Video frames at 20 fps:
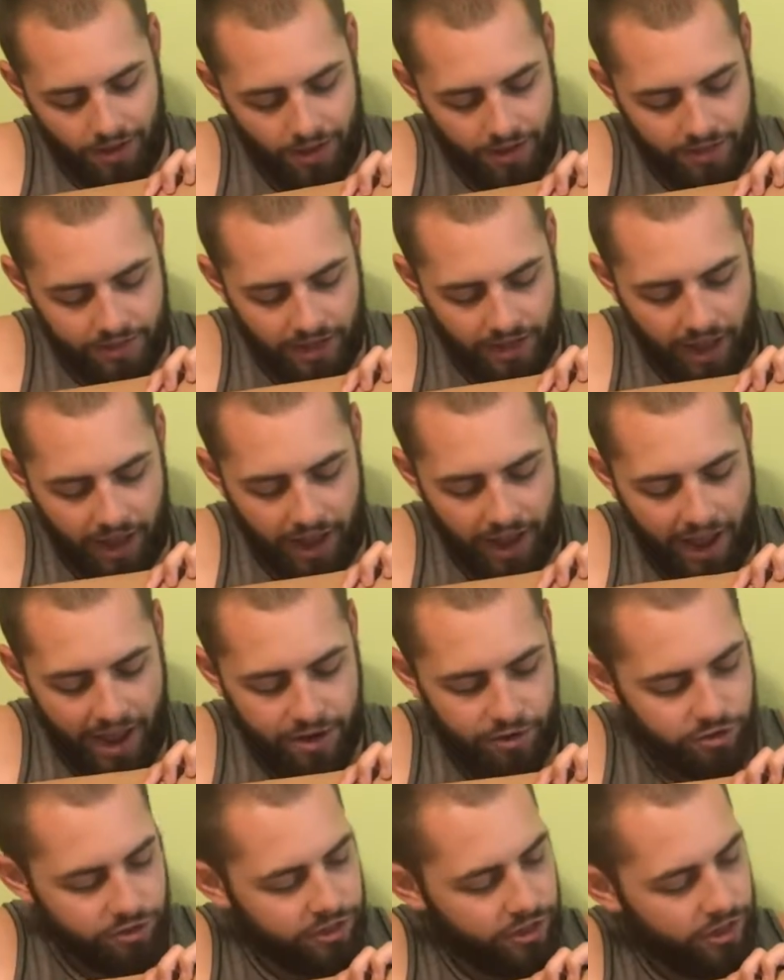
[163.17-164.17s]
it's got
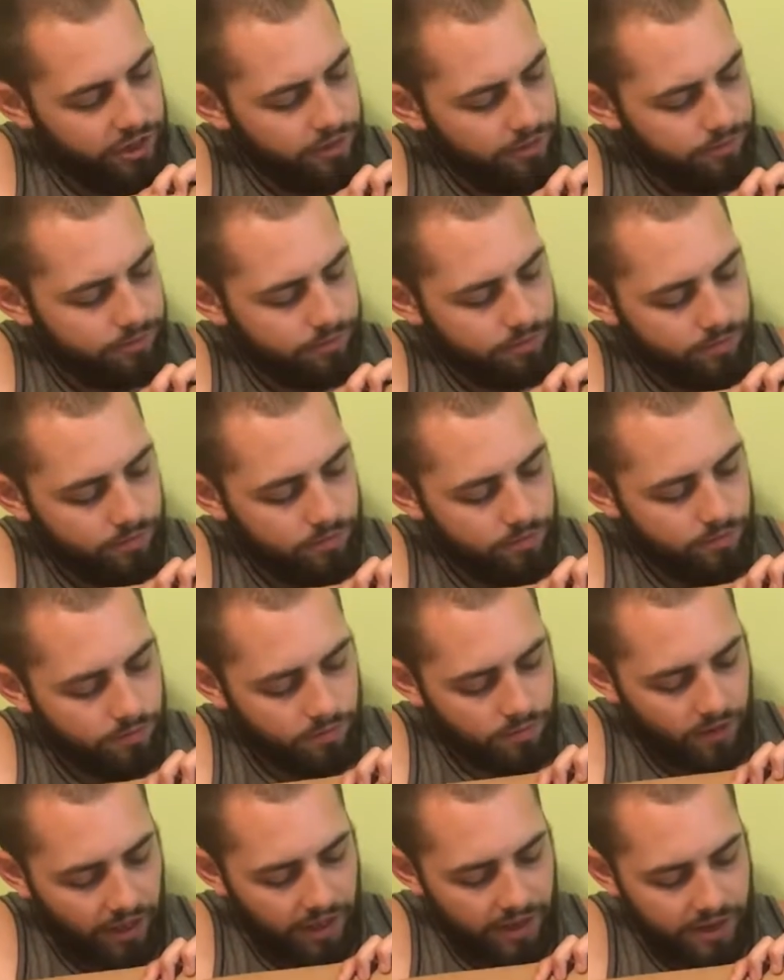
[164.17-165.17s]
hydrogen
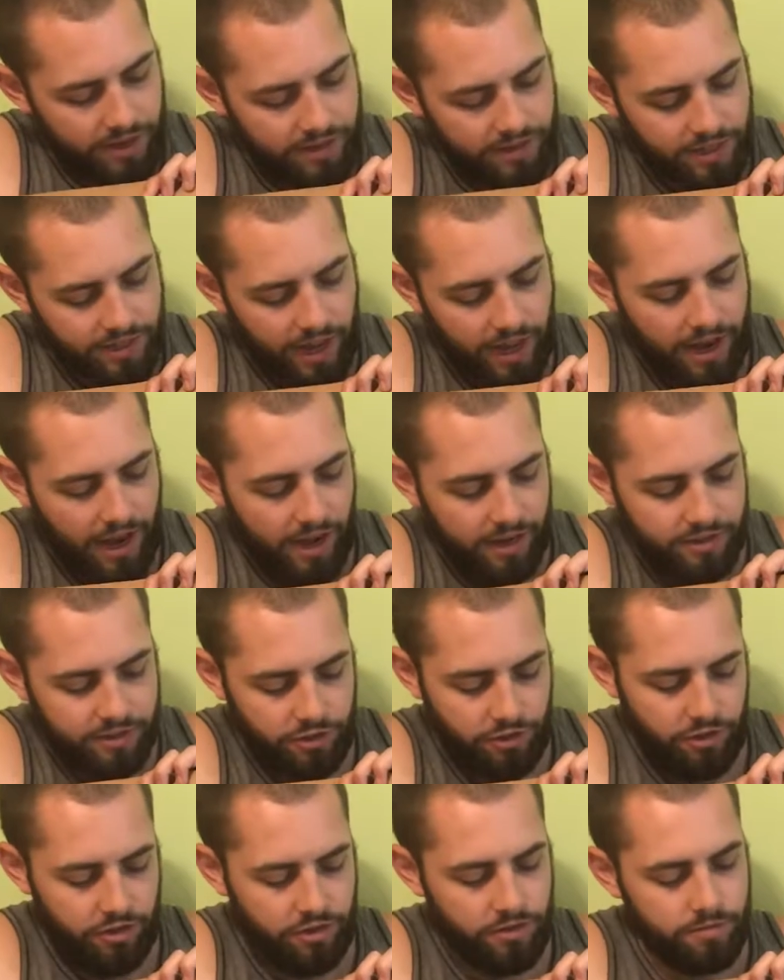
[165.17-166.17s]
and it's got
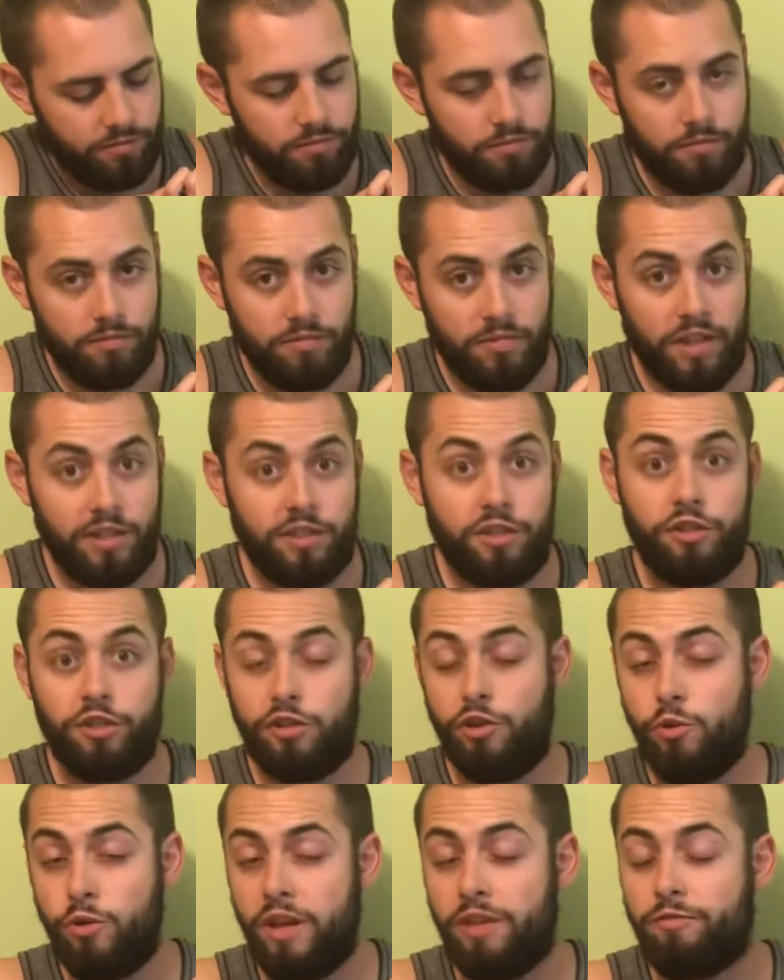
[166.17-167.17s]
oxygen.
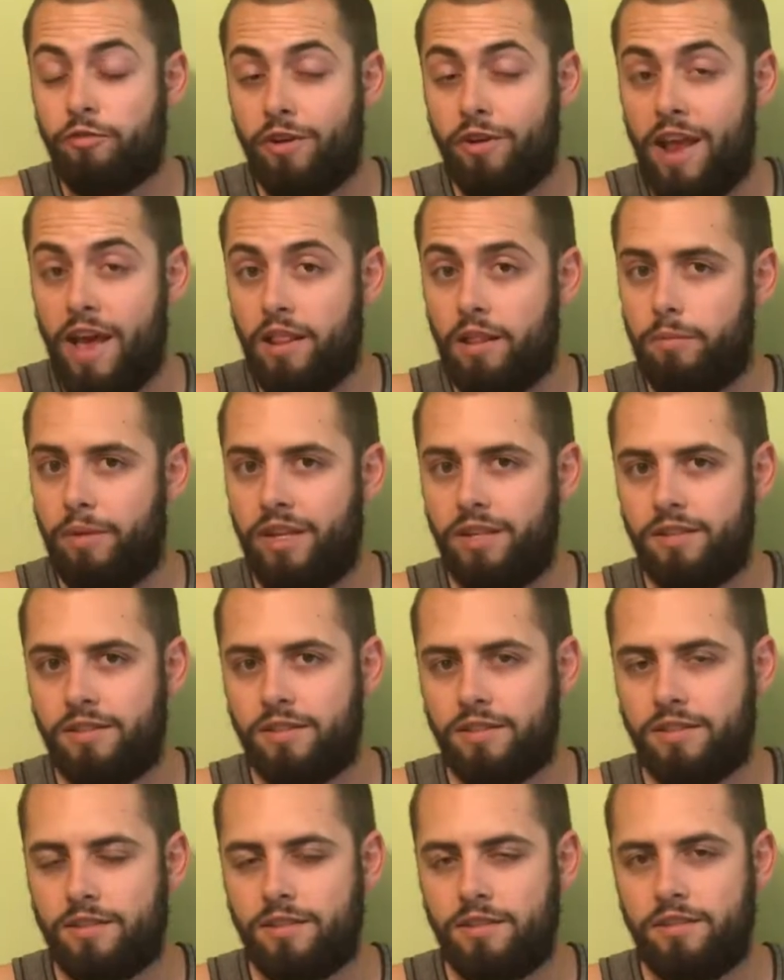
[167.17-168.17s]
That's 2 different
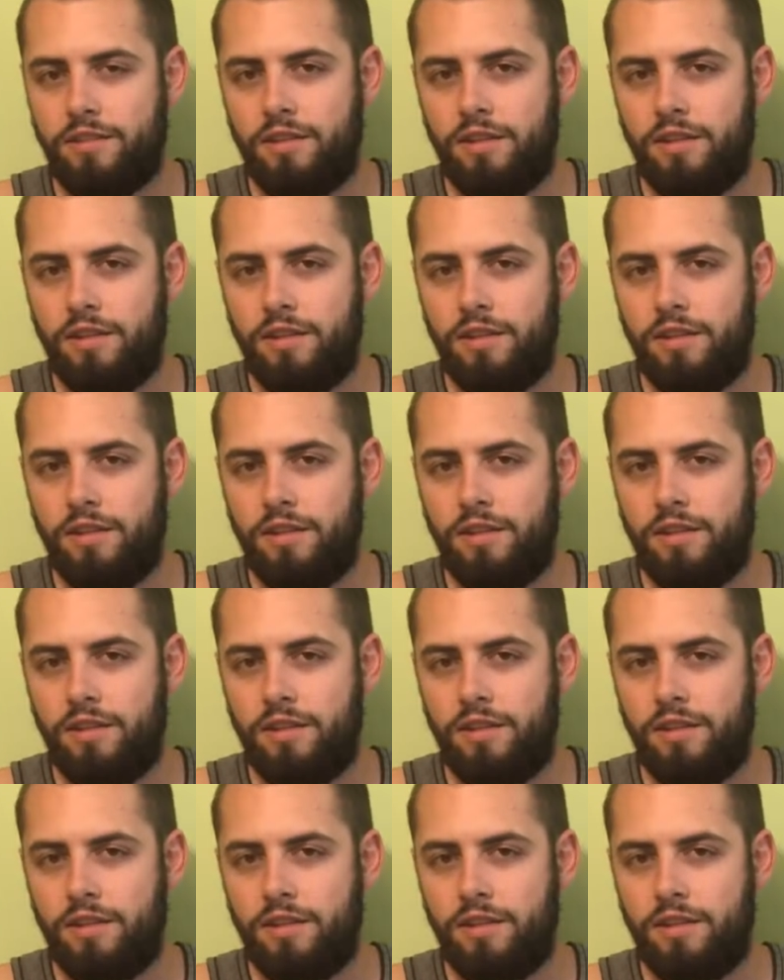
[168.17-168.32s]
elements.